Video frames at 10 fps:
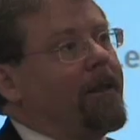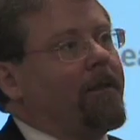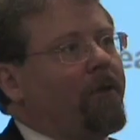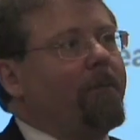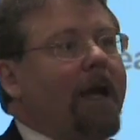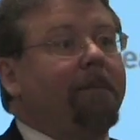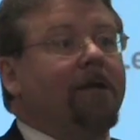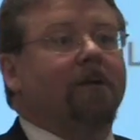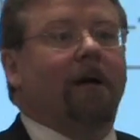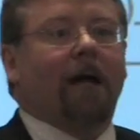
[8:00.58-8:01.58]
there may be
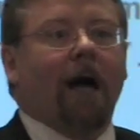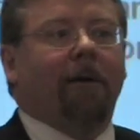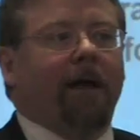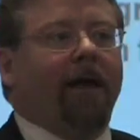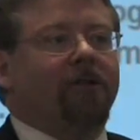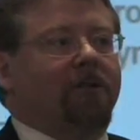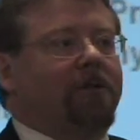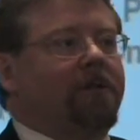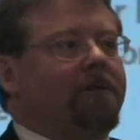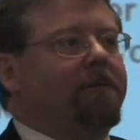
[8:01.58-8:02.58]
some
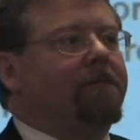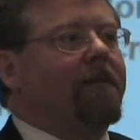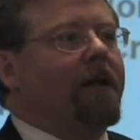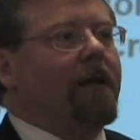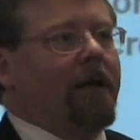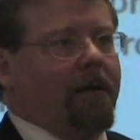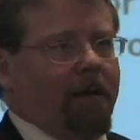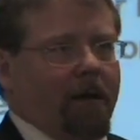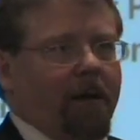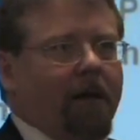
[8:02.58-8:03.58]
accommodations
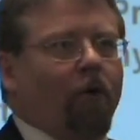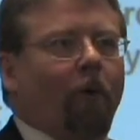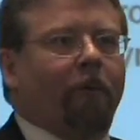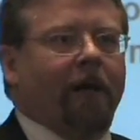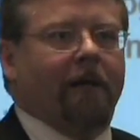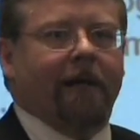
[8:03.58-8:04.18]
incorporated